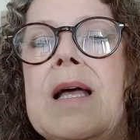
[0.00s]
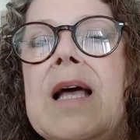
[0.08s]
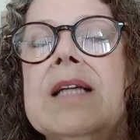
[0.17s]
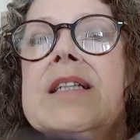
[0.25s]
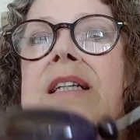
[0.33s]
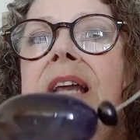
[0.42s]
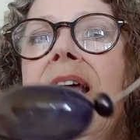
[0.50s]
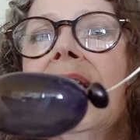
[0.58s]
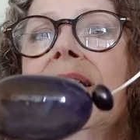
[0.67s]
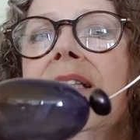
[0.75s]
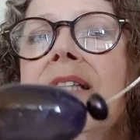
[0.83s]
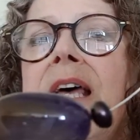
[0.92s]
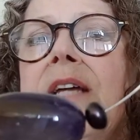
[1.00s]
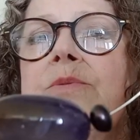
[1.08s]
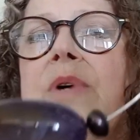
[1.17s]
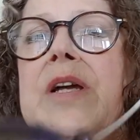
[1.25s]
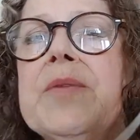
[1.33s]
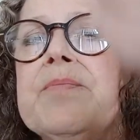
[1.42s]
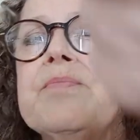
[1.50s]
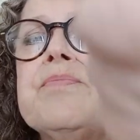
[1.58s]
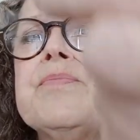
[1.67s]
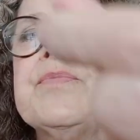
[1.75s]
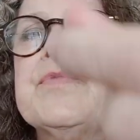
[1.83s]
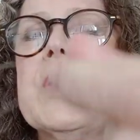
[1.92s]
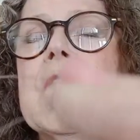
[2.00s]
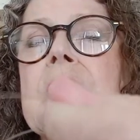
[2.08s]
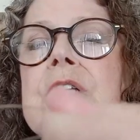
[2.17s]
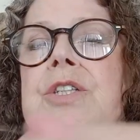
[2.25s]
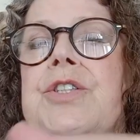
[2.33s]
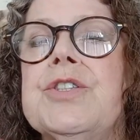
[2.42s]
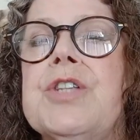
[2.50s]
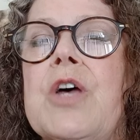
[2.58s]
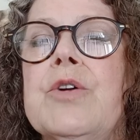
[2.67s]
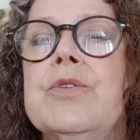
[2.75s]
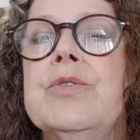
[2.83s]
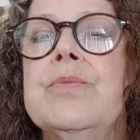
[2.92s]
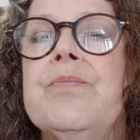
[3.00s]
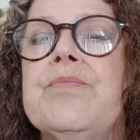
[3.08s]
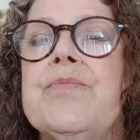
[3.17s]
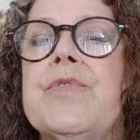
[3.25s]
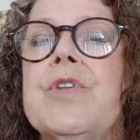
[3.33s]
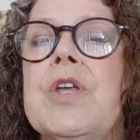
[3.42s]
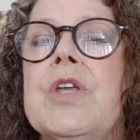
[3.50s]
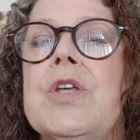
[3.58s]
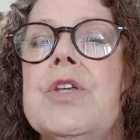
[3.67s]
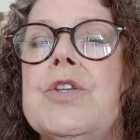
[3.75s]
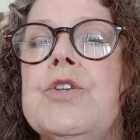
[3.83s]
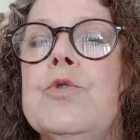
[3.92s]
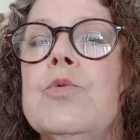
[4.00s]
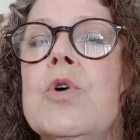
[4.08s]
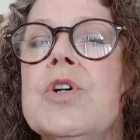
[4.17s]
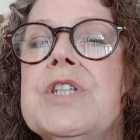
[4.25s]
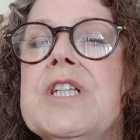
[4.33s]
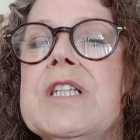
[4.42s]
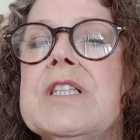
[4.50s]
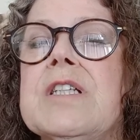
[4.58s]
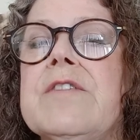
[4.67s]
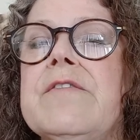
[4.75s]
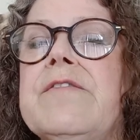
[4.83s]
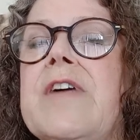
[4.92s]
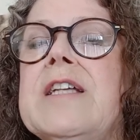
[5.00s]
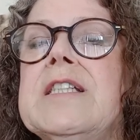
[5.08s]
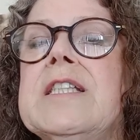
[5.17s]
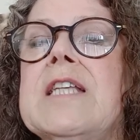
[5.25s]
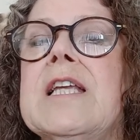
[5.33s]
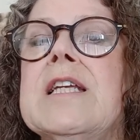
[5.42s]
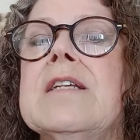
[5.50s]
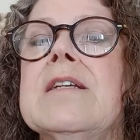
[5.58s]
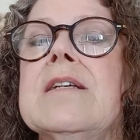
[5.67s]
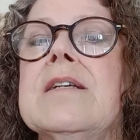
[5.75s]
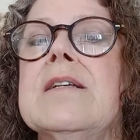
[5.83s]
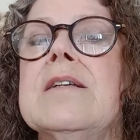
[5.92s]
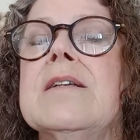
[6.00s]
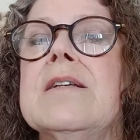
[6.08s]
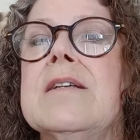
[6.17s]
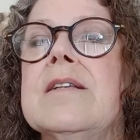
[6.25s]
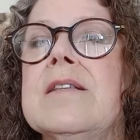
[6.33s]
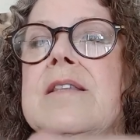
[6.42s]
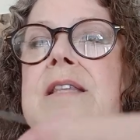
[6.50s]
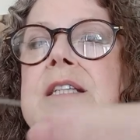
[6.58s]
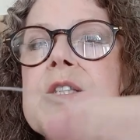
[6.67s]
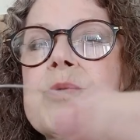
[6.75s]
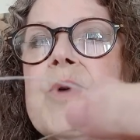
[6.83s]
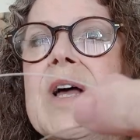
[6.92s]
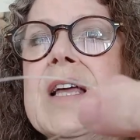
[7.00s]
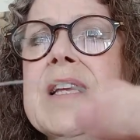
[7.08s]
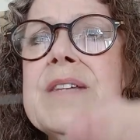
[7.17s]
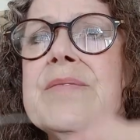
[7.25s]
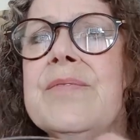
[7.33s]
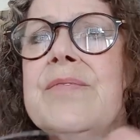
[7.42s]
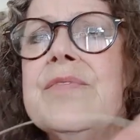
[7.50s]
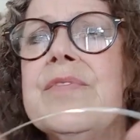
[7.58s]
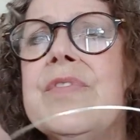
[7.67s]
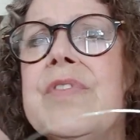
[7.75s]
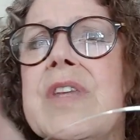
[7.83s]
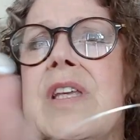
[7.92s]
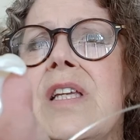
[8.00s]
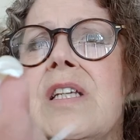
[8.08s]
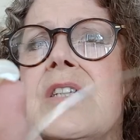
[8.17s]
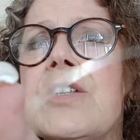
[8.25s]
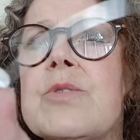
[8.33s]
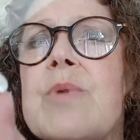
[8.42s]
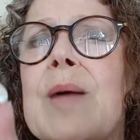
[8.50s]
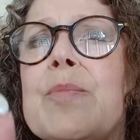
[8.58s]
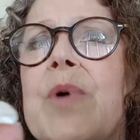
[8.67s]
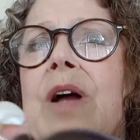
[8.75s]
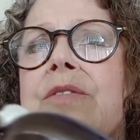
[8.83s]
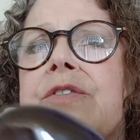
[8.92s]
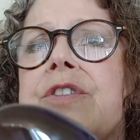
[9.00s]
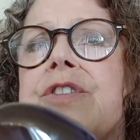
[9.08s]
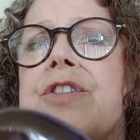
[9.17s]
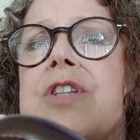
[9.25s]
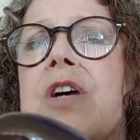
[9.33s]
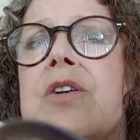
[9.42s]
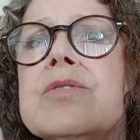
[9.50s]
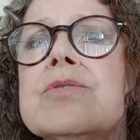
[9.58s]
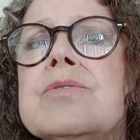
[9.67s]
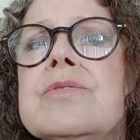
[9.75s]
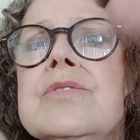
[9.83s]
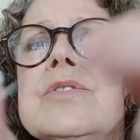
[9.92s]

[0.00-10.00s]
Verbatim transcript: and it lands that way. So you want it facing this way to wrap round the stone.